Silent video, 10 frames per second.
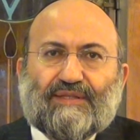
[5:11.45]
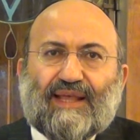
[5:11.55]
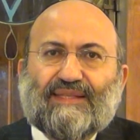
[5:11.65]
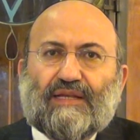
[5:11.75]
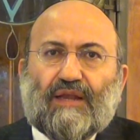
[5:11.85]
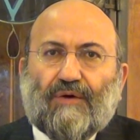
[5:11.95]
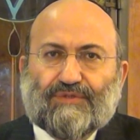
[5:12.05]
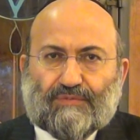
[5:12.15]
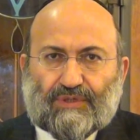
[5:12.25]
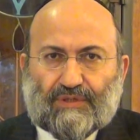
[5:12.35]
that he
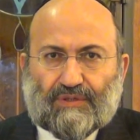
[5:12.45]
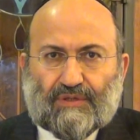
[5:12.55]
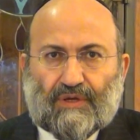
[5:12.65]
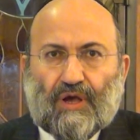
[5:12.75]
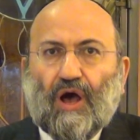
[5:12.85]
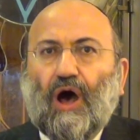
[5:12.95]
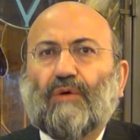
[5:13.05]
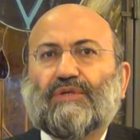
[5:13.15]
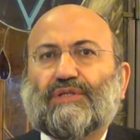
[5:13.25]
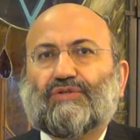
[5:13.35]
loves me. How
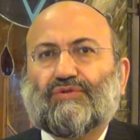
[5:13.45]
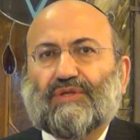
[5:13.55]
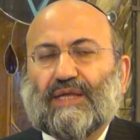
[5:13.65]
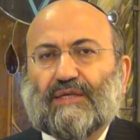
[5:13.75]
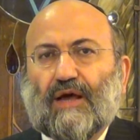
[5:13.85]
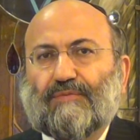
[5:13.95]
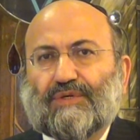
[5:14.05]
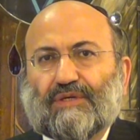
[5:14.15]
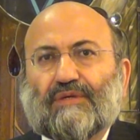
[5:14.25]
did he show that he loves me?